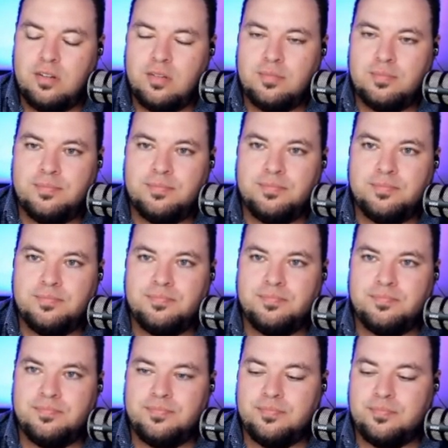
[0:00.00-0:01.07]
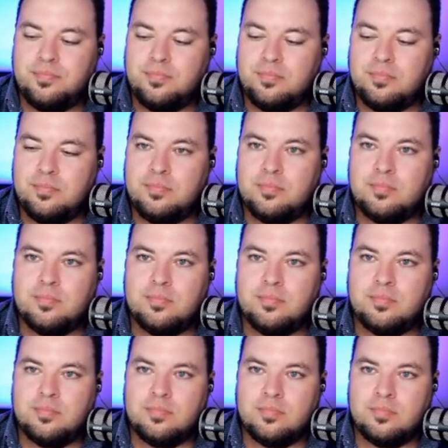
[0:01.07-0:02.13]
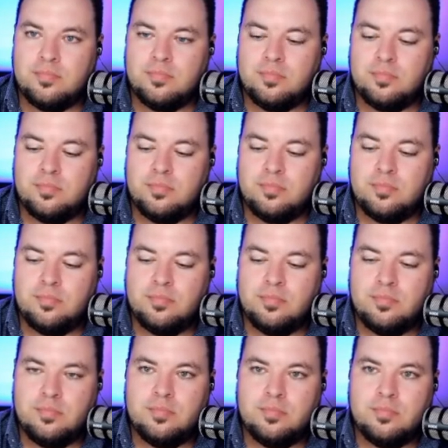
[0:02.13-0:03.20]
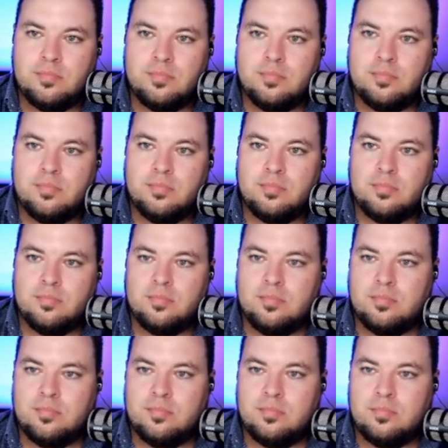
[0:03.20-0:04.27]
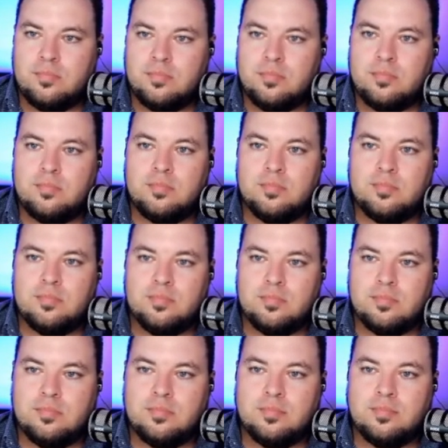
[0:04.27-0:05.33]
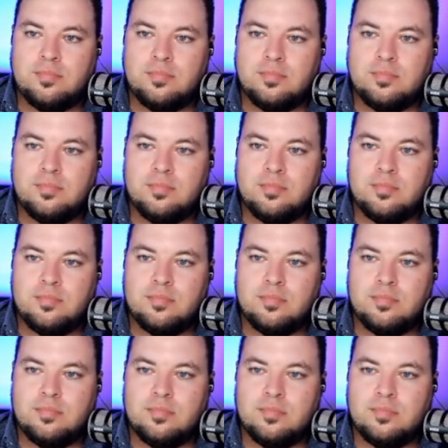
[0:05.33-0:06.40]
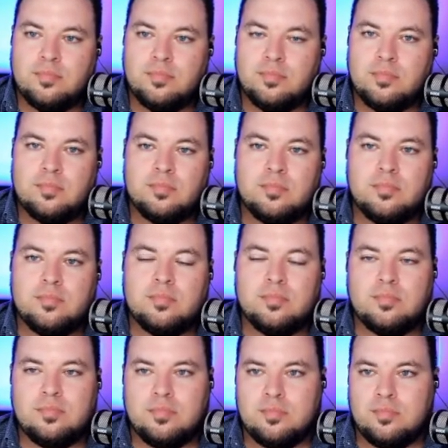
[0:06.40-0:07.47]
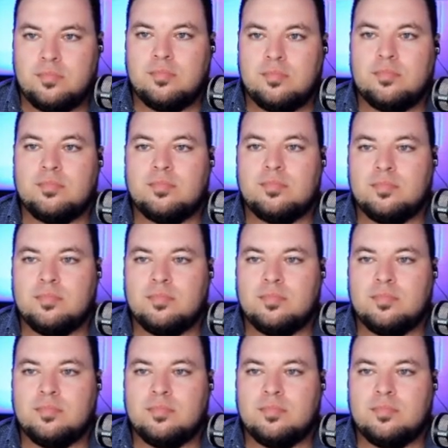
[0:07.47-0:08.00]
No words are spoken by the person on screen.